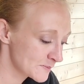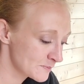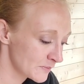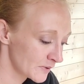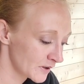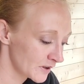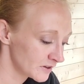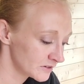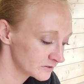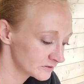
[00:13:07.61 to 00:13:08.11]

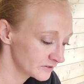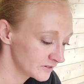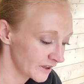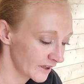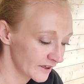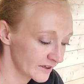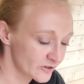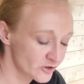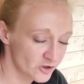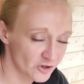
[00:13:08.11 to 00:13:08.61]
But yeah,
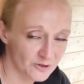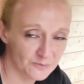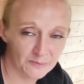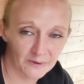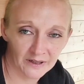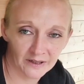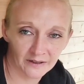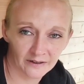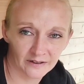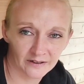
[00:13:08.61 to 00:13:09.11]
it's
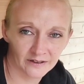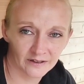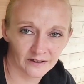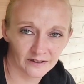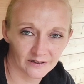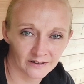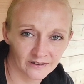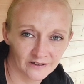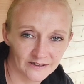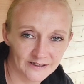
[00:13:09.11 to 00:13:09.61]
been
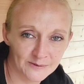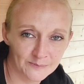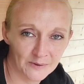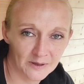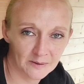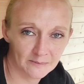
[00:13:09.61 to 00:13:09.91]
a